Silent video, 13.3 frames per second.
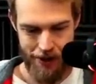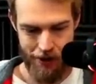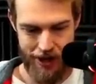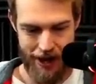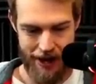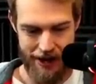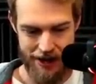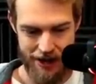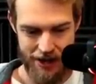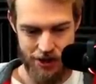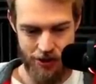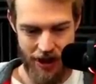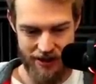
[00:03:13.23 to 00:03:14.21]
okay,
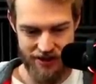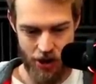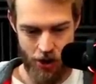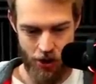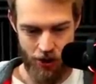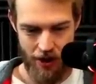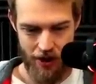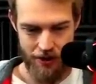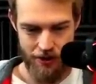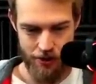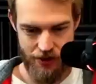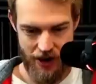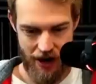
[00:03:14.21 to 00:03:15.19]
you guys go
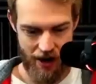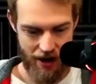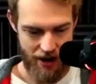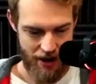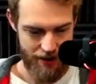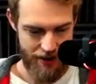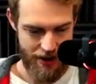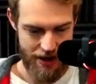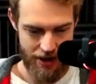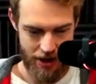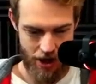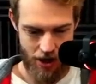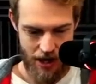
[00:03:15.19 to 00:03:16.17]
through there. There you
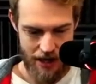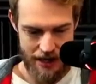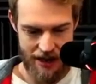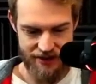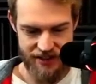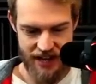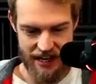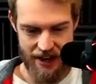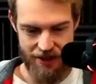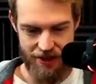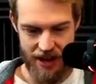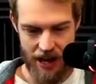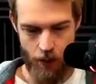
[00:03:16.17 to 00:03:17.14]
go. Now, second
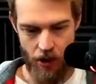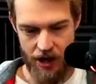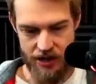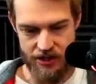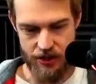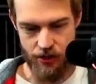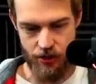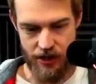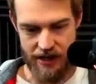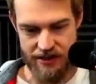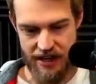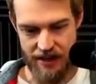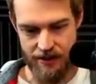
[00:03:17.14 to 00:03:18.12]
thing I want to do
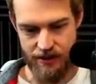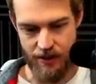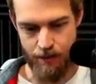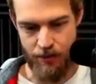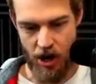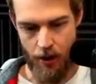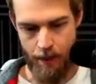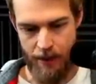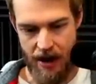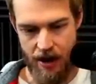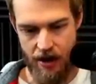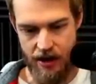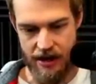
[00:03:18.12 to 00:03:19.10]
is get the
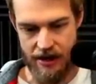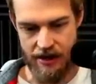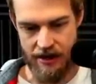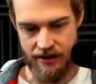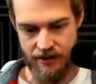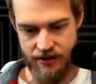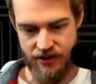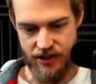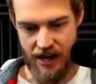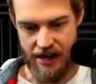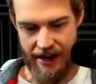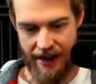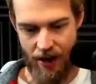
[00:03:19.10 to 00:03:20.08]
barbarians
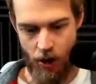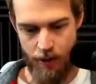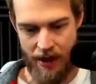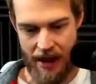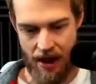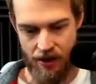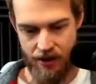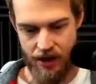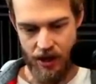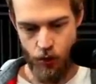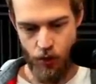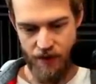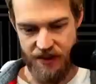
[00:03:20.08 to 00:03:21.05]
and help out
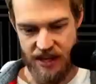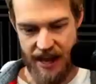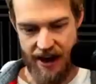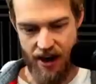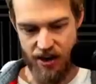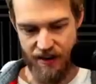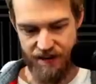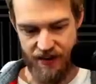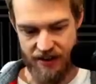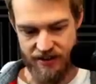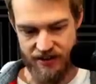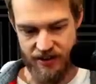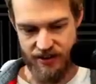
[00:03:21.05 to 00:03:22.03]
with the air
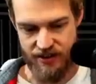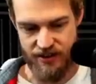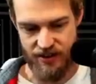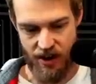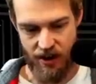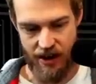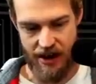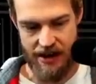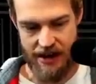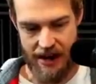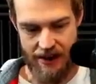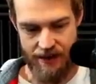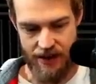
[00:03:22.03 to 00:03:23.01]
defenses, all right?
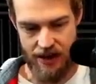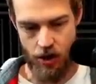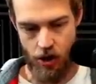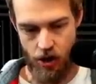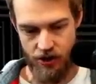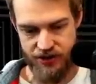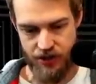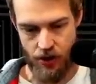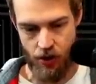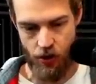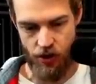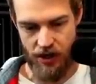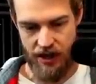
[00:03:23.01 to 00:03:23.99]
And then
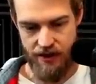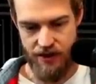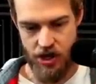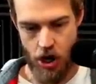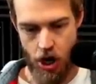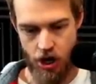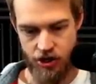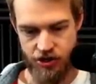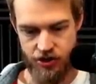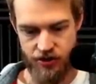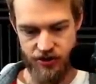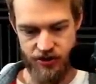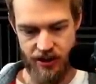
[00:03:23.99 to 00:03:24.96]
also the
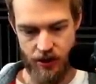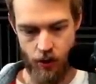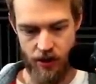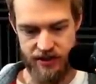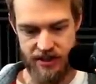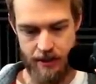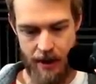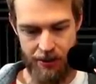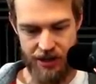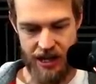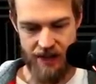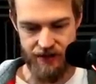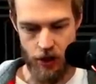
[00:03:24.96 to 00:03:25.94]
archers. Like once I'm able to
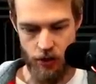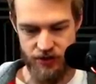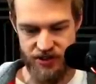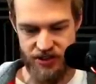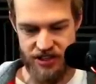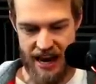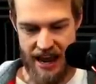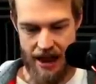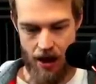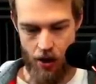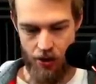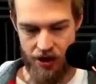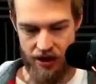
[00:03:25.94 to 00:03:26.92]
get those
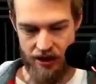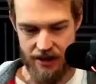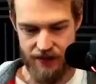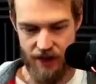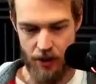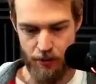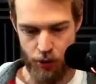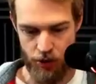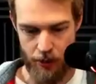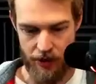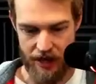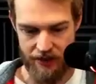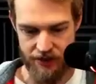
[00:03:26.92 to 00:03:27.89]
down, it's very important that
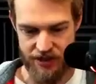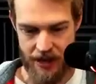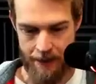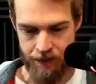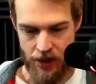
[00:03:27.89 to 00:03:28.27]
we get those down.